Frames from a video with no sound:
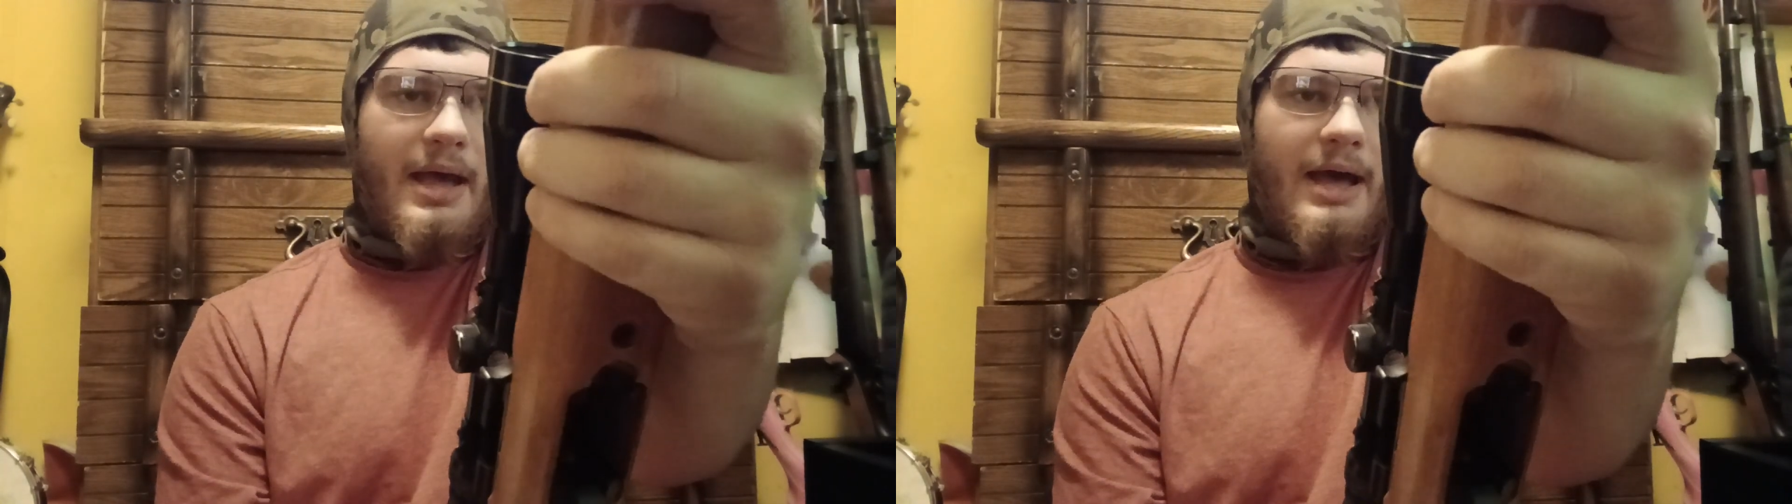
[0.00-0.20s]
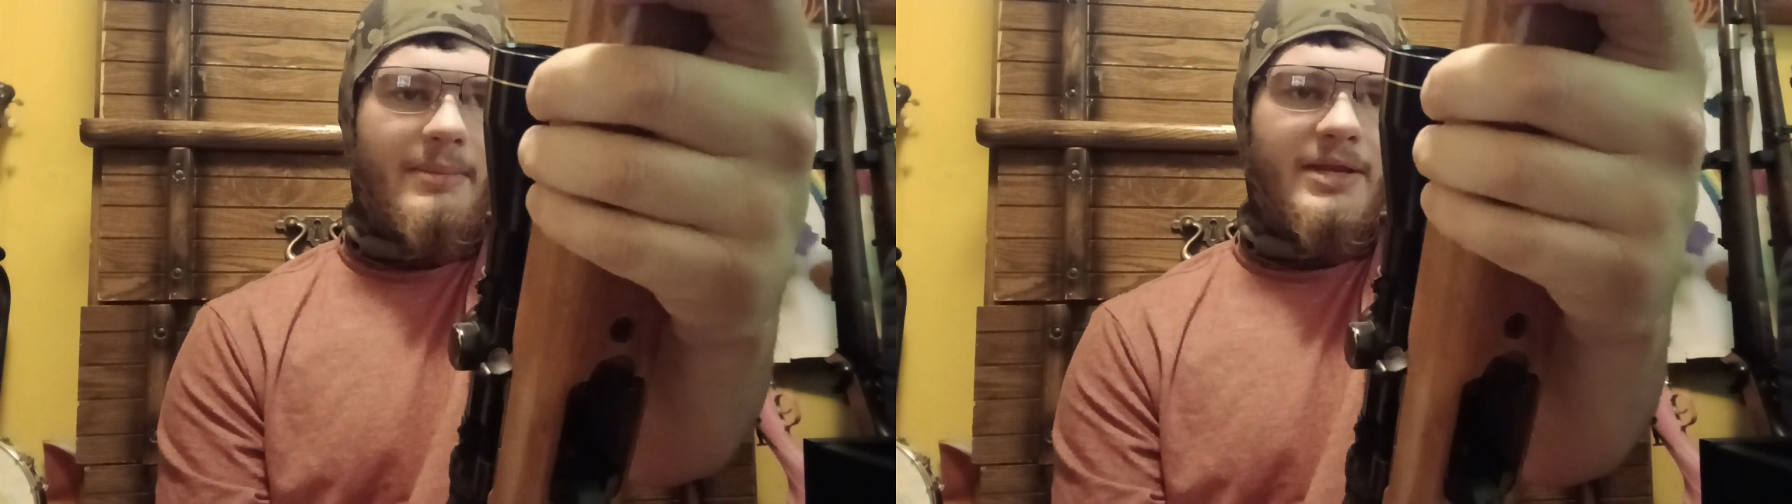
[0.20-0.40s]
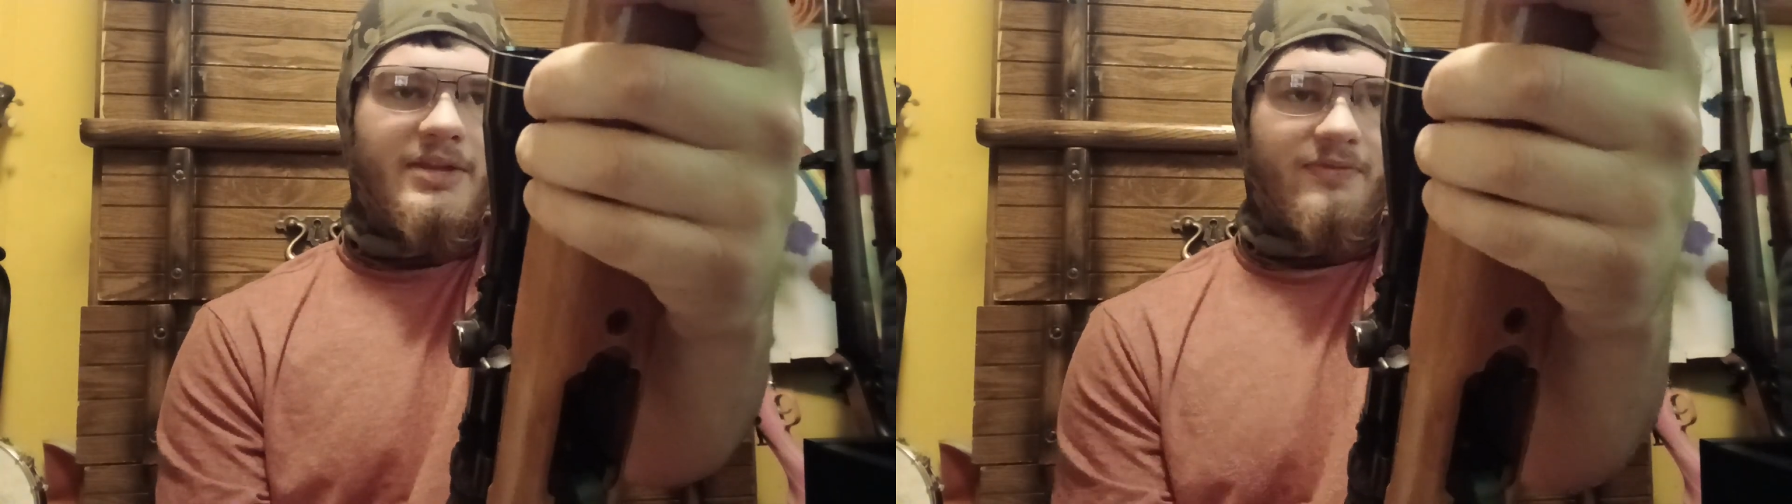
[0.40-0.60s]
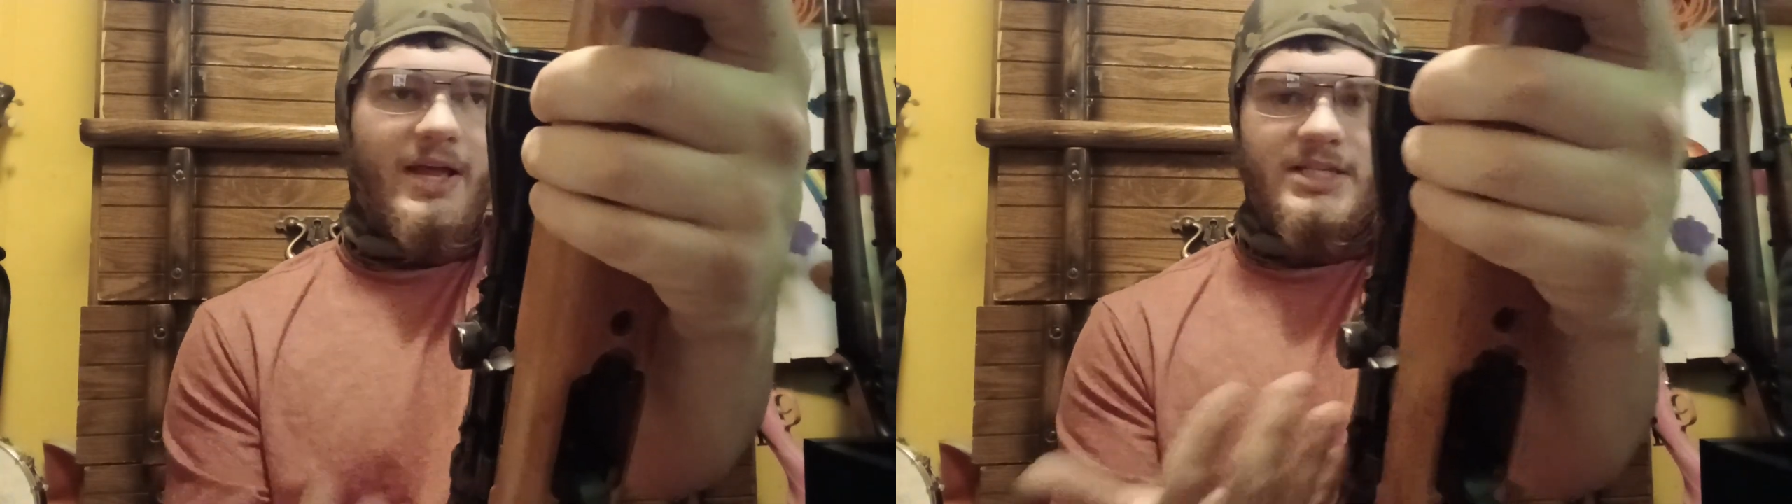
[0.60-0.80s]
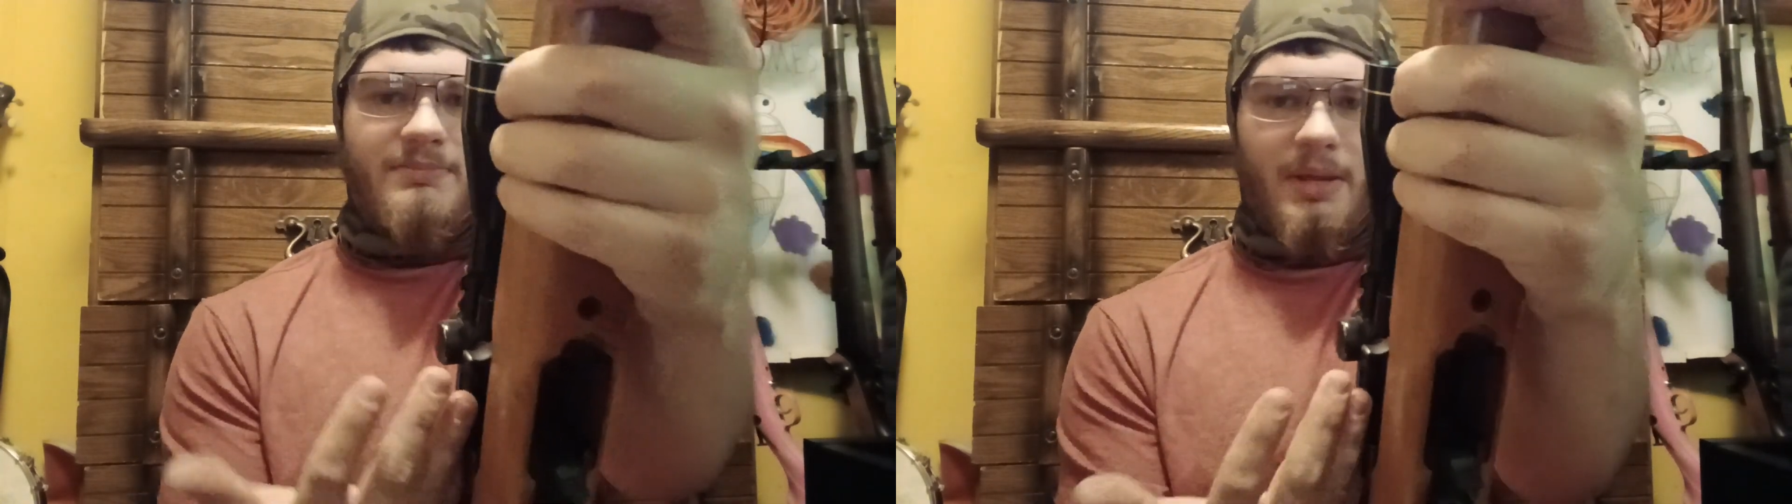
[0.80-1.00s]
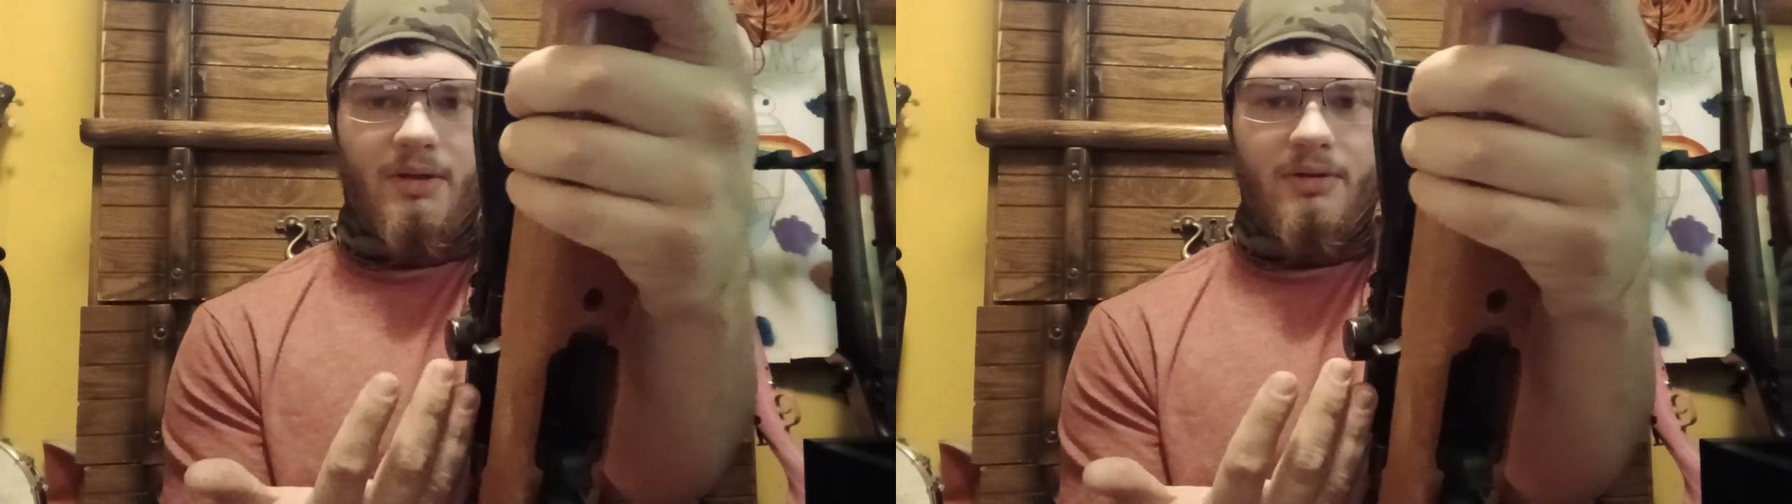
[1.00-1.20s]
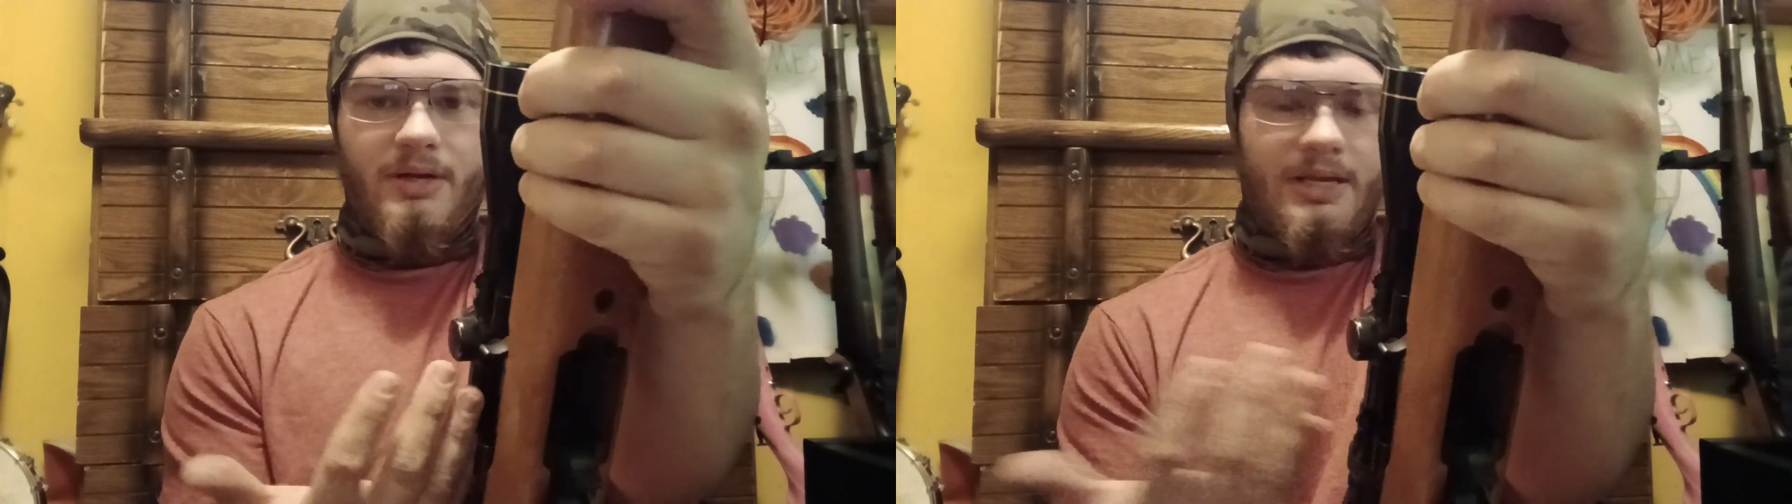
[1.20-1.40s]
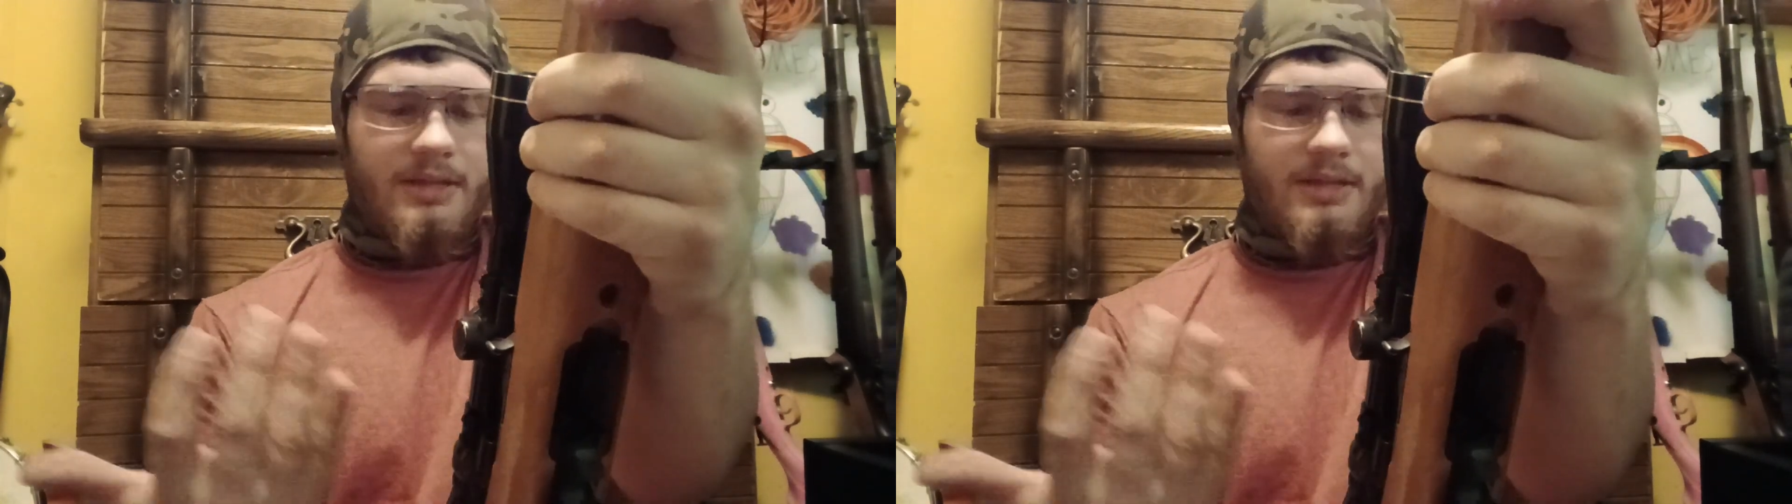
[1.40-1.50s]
I mean, the flexibility,